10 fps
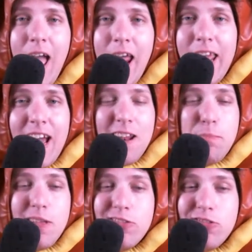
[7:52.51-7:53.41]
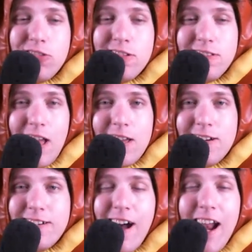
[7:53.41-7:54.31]
any kind of menstrual
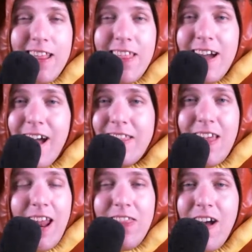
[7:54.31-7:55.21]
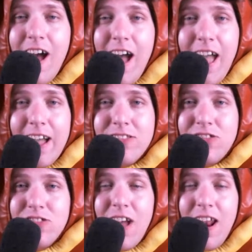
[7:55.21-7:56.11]
cycle, anything like that. I thought I had
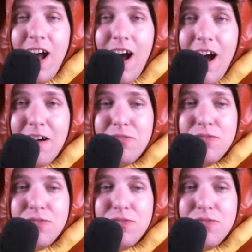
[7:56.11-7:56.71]
shut off.